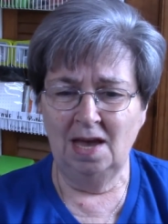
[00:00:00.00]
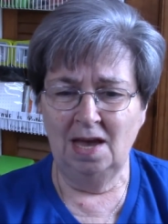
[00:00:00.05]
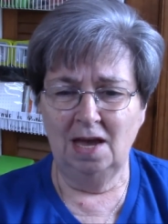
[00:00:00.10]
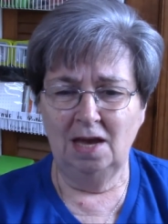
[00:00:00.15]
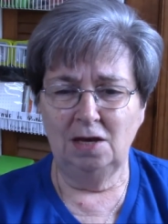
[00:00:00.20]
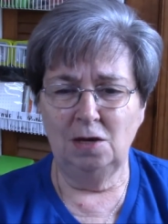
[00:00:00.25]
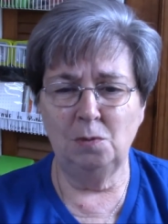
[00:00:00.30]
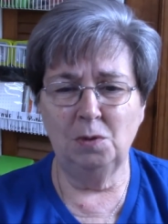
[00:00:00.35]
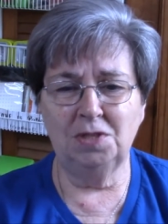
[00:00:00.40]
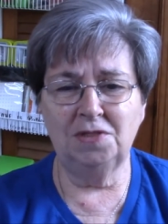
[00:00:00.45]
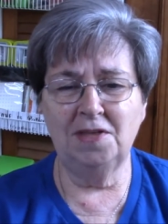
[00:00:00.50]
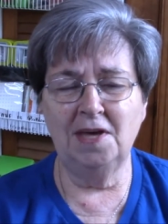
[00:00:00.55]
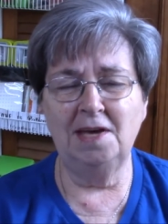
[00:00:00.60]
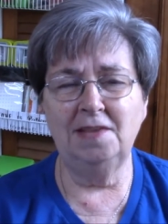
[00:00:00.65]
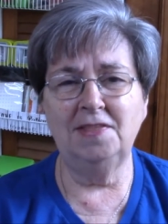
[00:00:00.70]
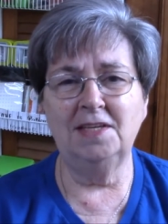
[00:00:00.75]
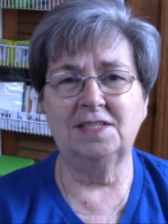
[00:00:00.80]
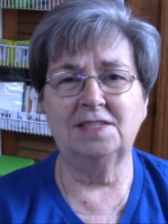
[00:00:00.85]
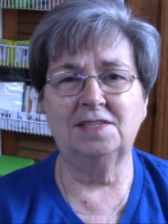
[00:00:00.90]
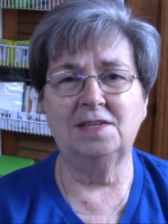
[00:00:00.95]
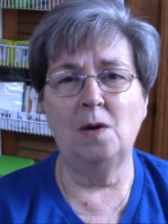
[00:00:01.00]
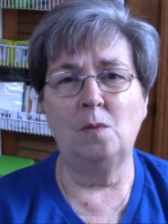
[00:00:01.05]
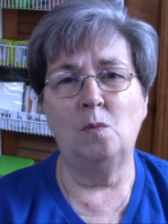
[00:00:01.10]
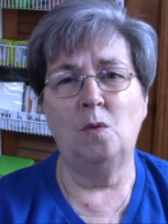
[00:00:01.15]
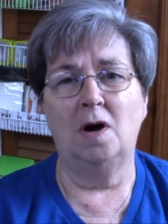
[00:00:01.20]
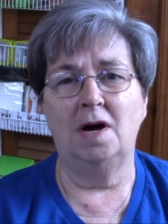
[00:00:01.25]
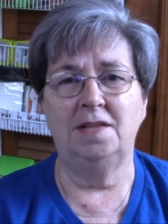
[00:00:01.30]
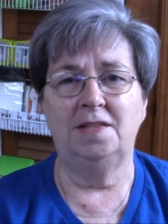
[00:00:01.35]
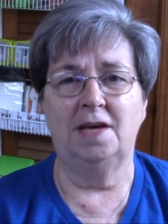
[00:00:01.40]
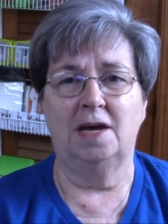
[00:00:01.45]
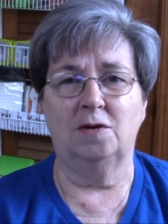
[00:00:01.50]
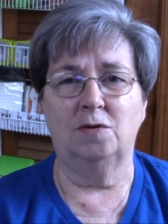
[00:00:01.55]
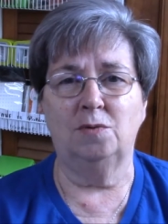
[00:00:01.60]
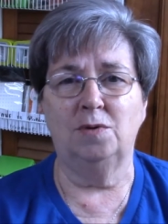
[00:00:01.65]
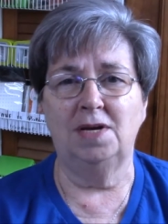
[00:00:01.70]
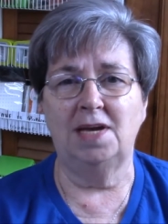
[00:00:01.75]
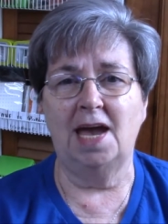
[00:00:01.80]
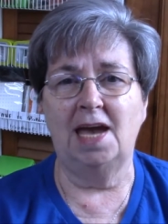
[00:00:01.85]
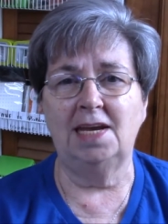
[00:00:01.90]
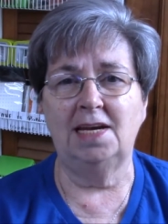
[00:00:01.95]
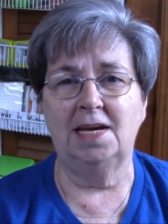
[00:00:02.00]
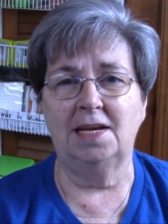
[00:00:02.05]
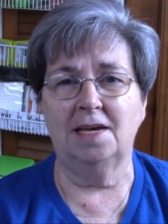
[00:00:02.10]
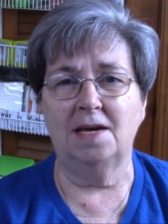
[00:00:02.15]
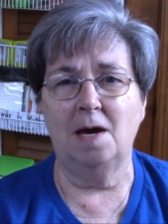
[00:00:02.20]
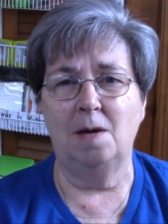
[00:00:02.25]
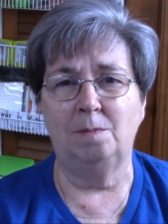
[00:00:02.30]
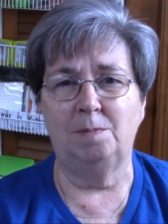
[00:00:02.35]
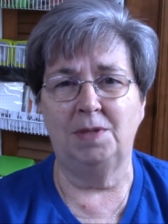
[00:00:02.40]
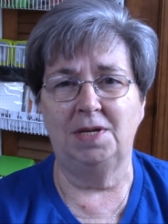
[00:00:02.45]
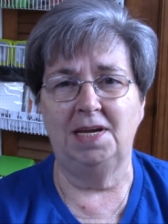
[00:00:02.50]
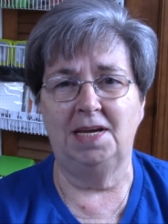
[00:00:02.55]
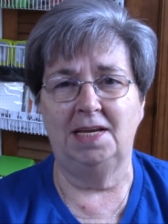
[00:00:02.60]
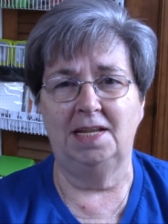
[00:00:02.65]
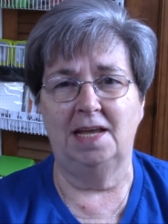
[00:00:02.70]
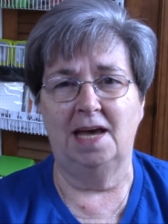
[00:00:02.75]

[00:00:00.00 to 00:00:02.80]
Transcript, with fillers: You would think that someone that created a company